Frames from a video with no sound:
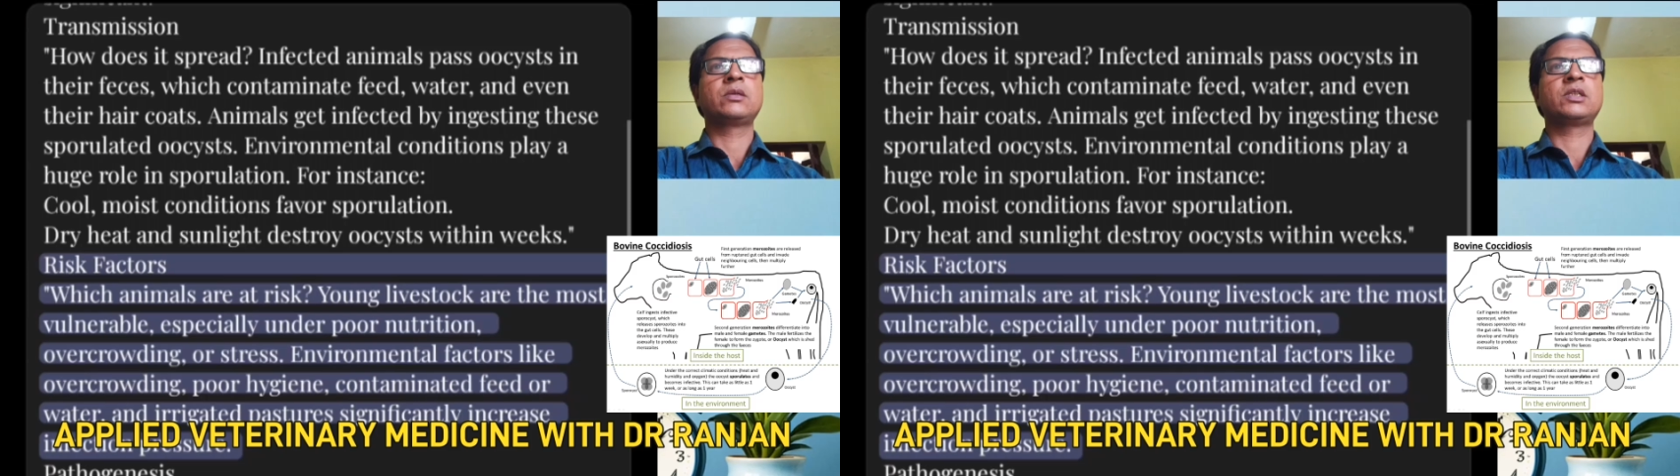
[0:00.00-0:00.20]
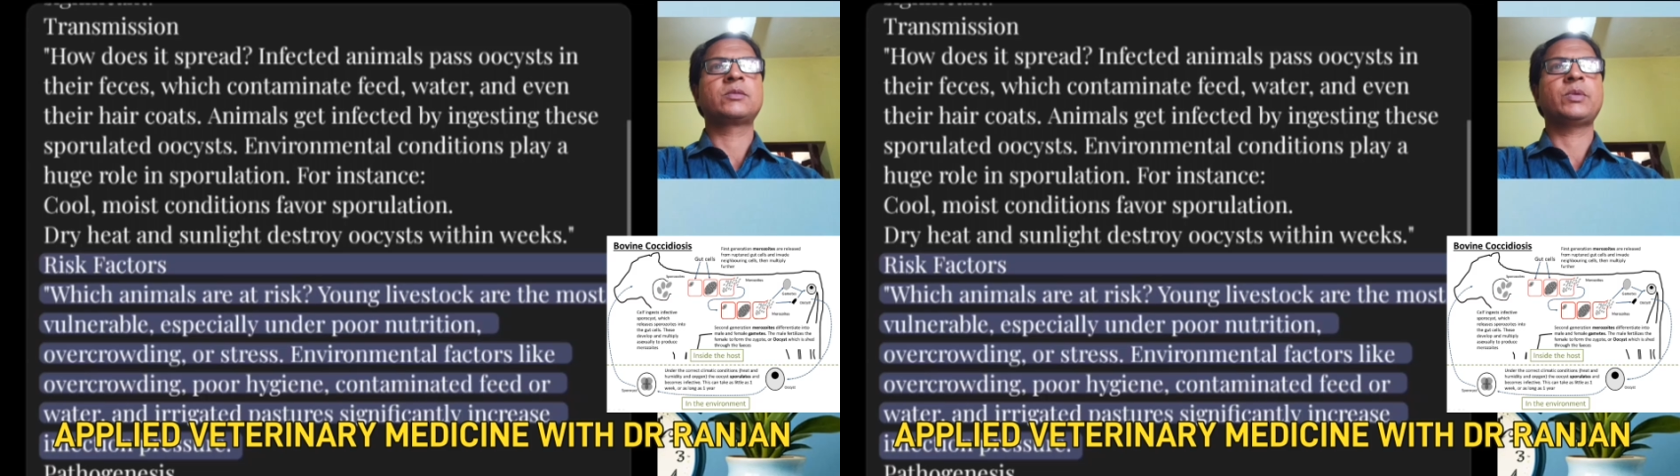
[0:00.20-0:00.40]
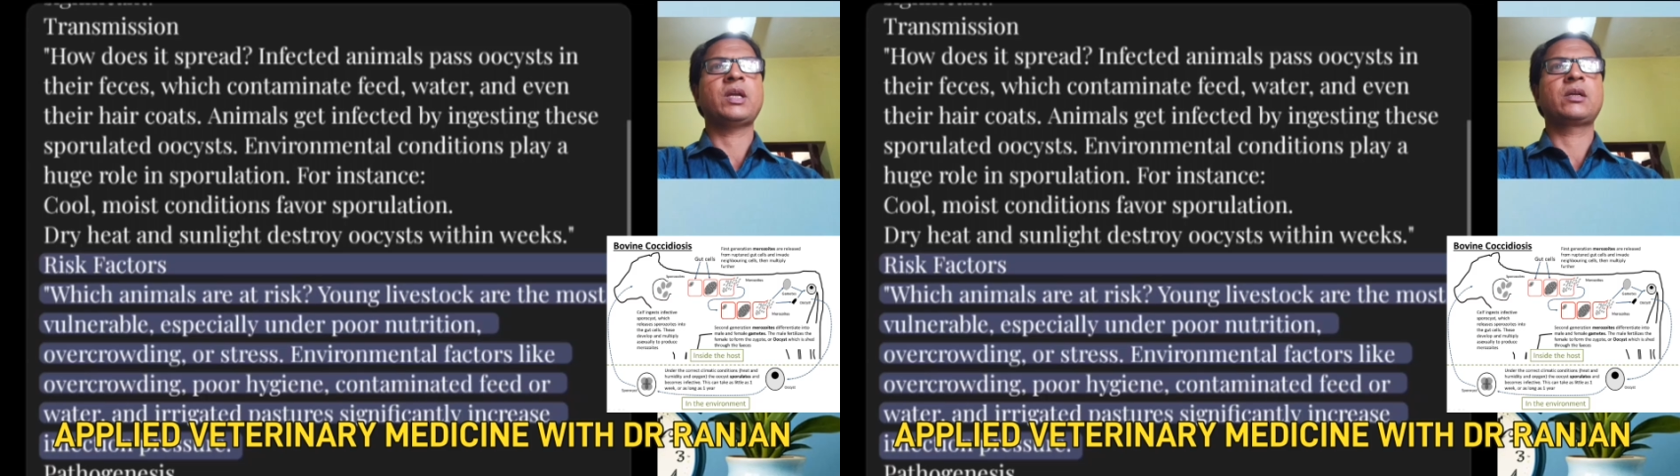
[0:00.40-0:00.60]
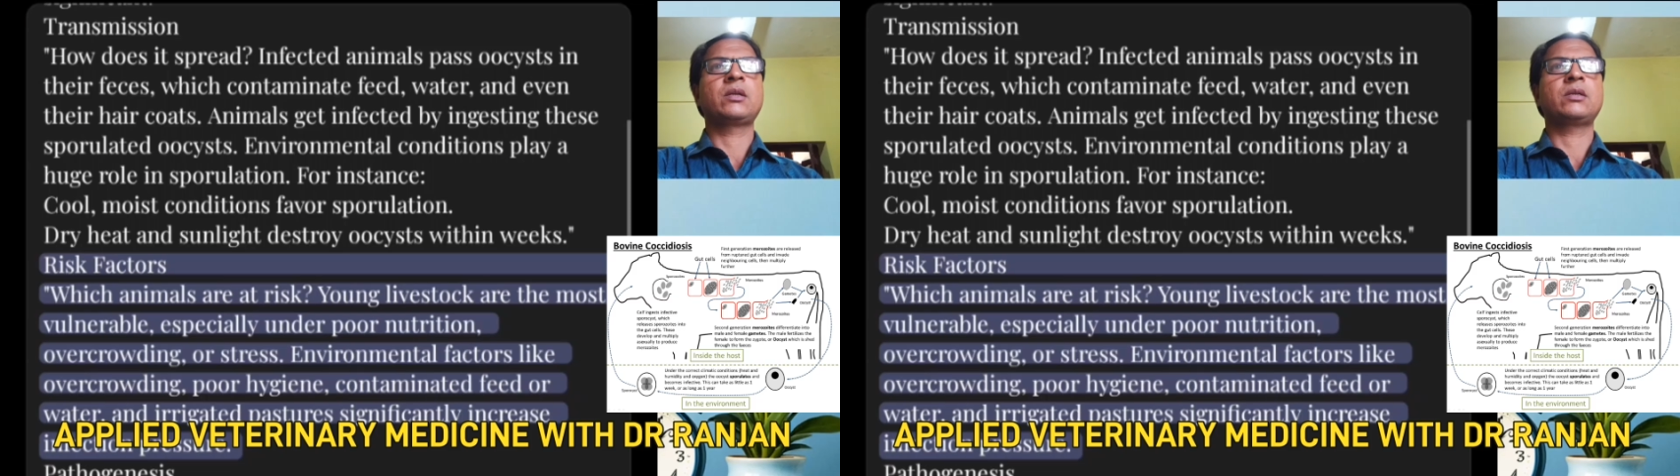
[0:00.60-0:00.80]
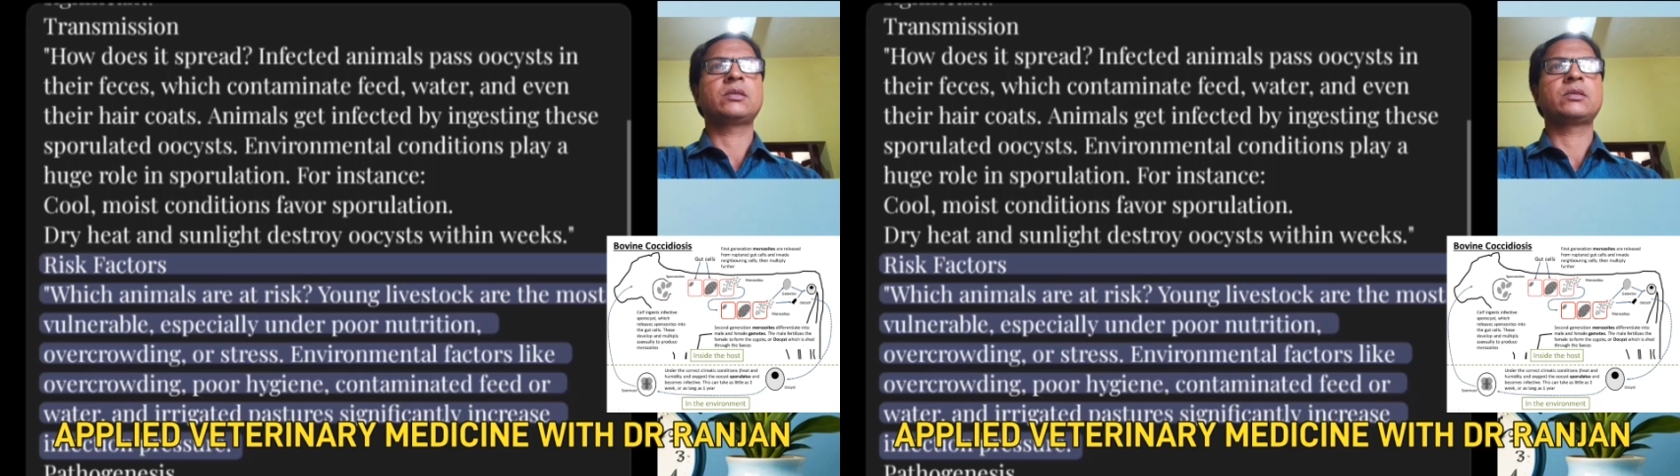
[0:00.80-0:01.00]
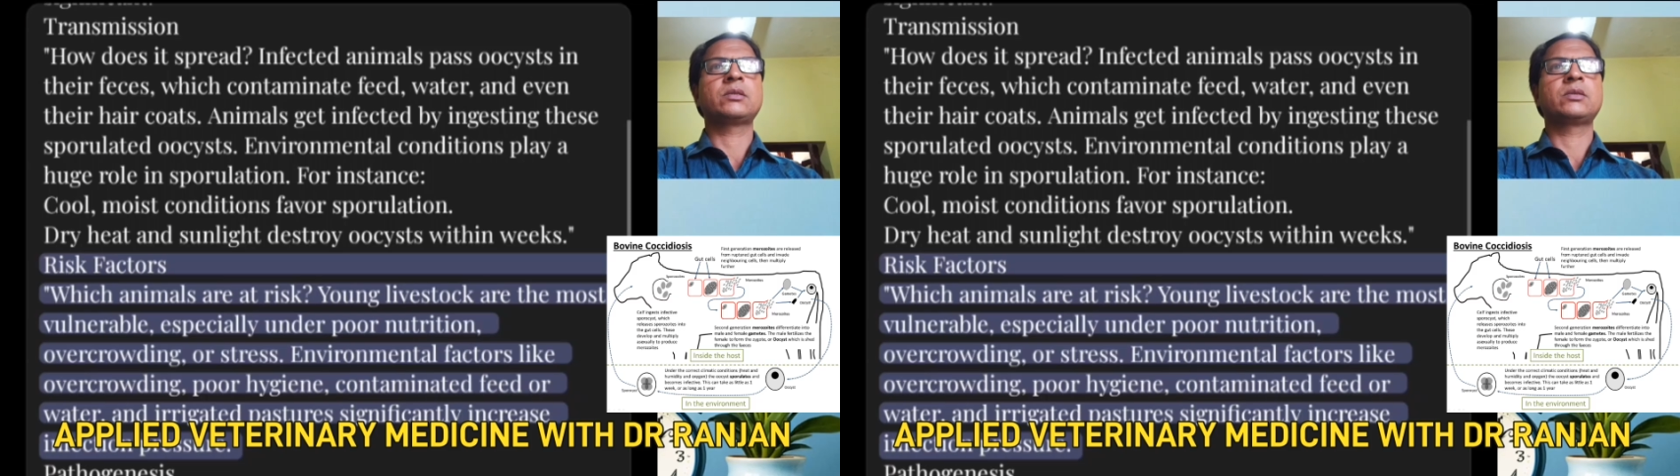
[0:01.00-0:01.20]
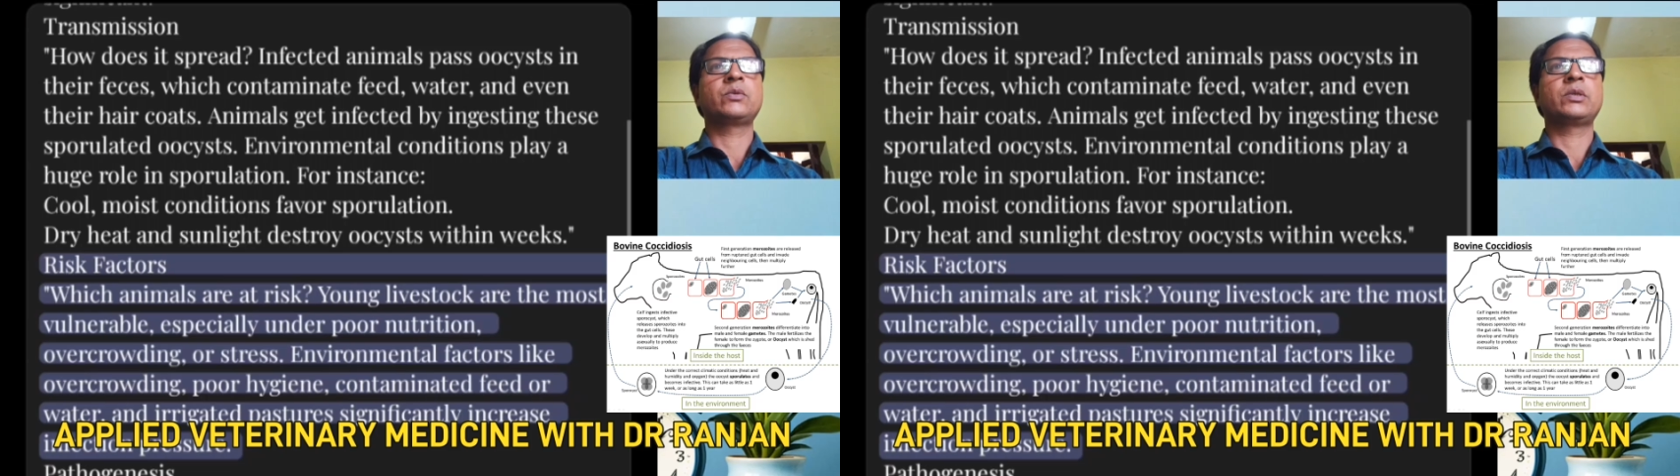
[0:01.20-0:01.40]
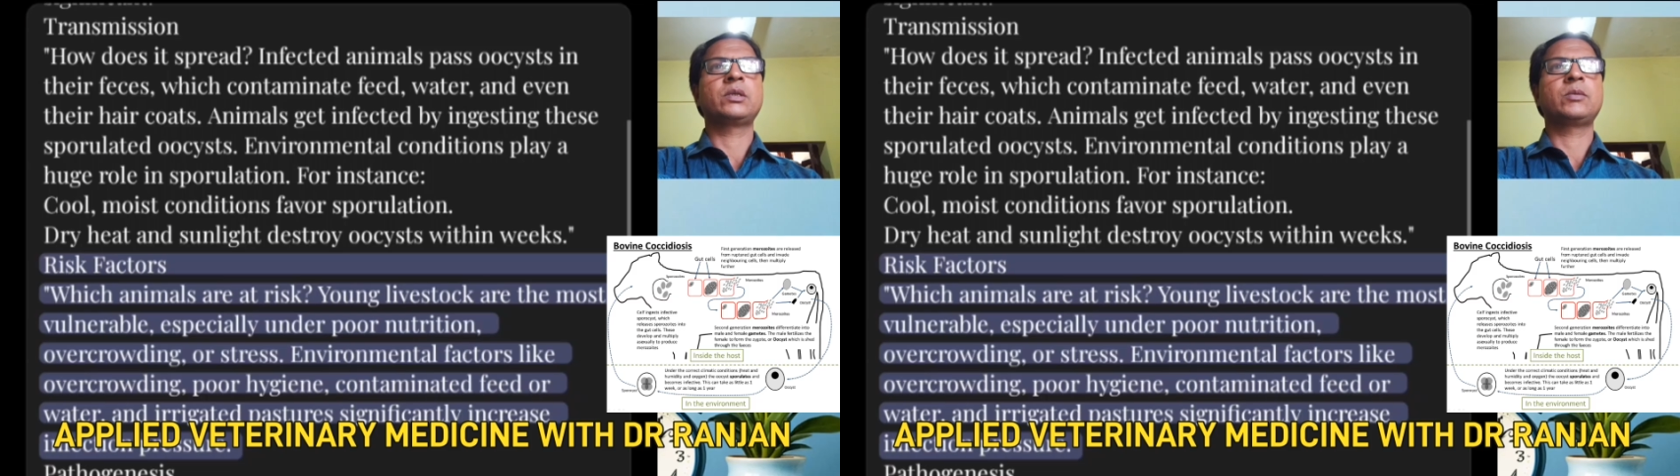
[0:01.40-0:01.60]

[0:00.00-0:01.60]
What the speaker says: Risk factors. Which